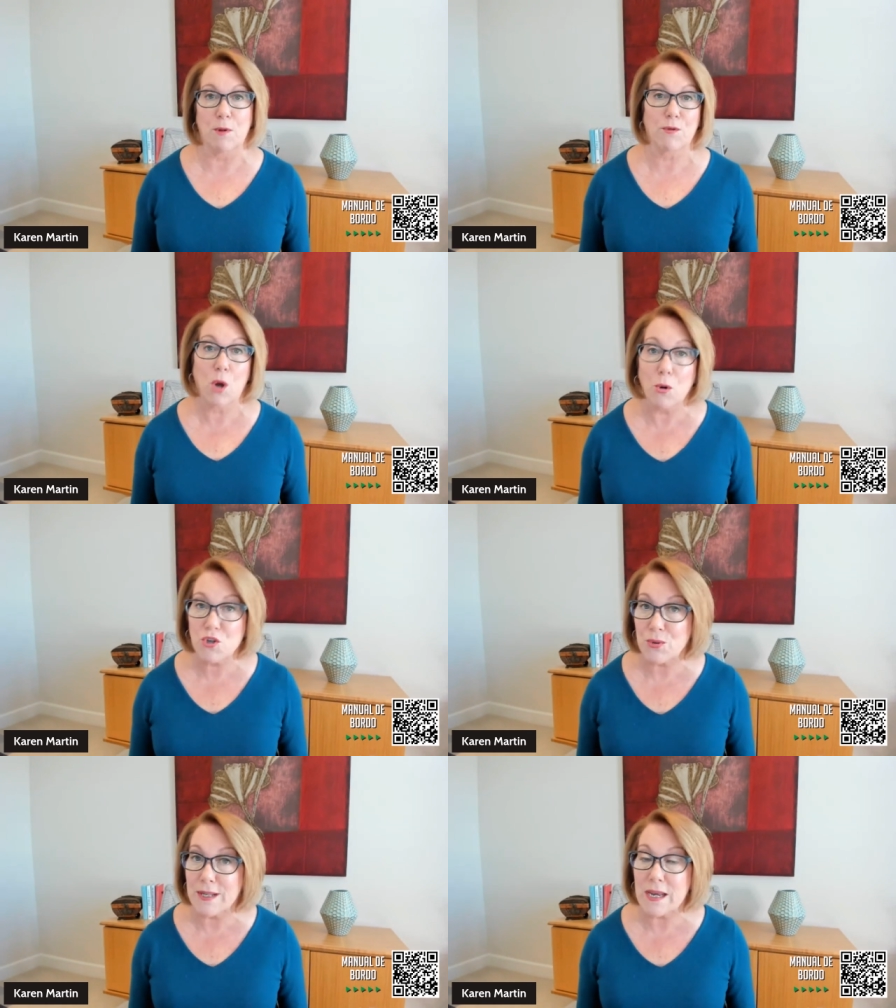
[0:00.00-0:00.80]
both
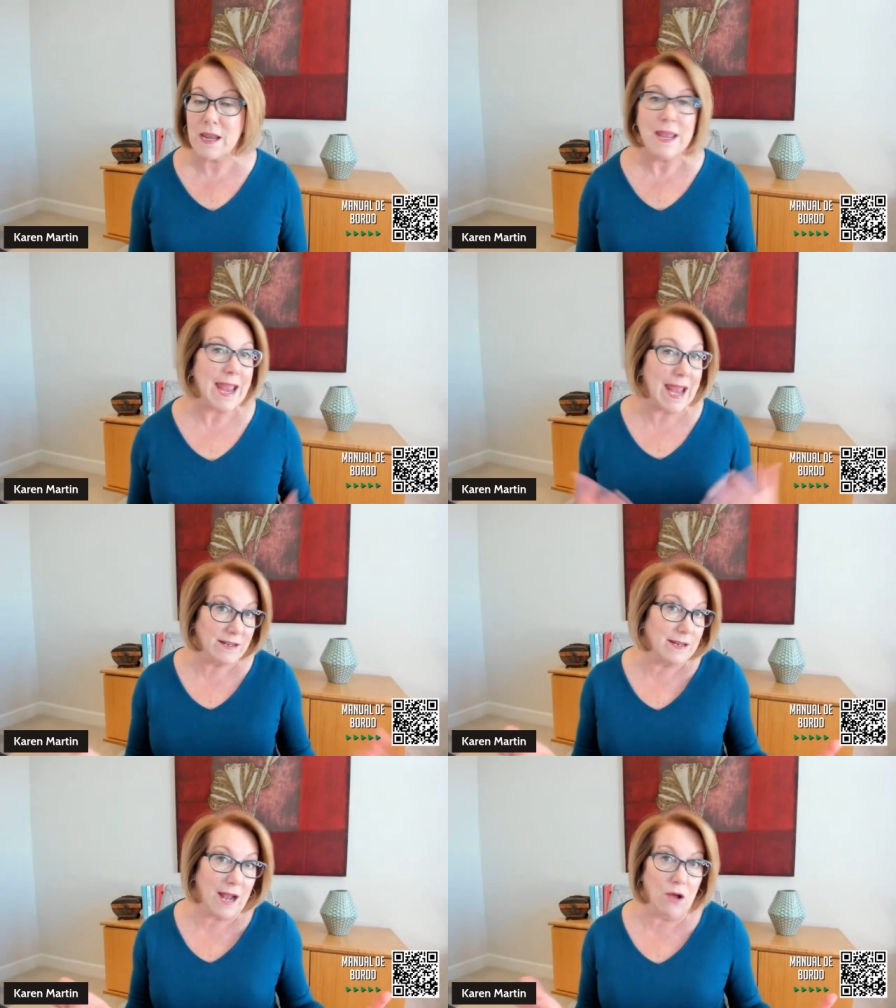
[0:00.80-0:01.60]
culturally
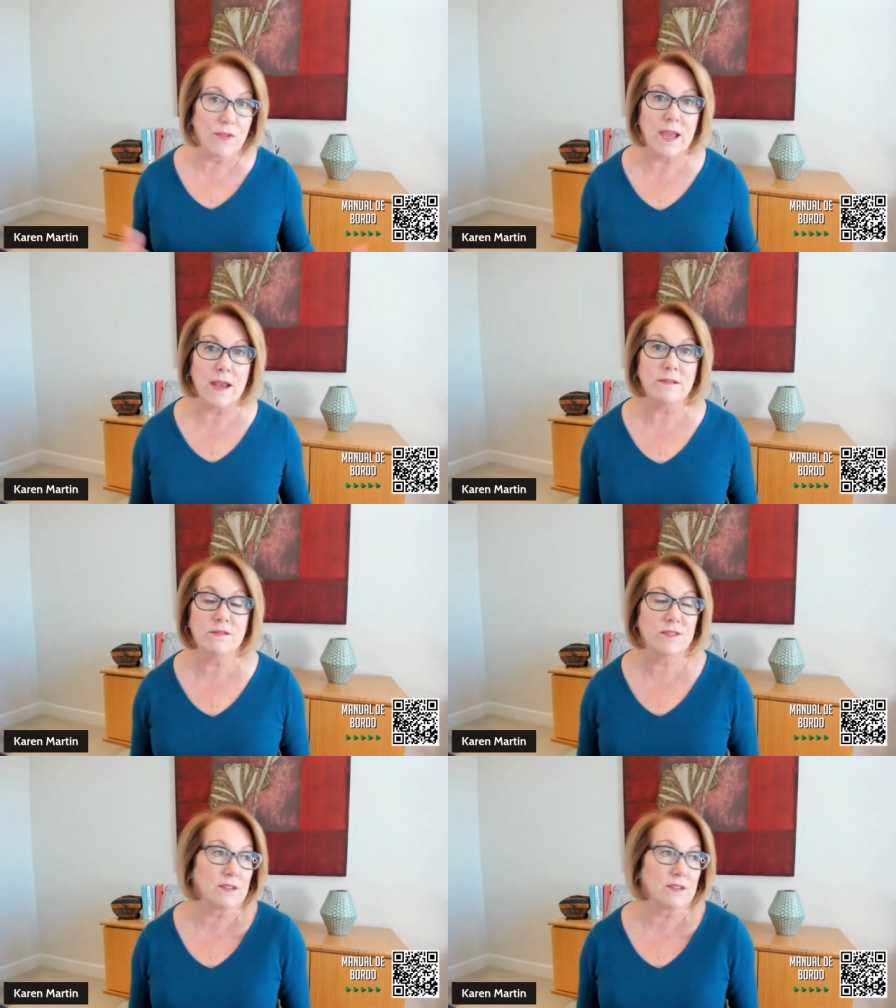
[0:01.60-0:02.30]
and in how they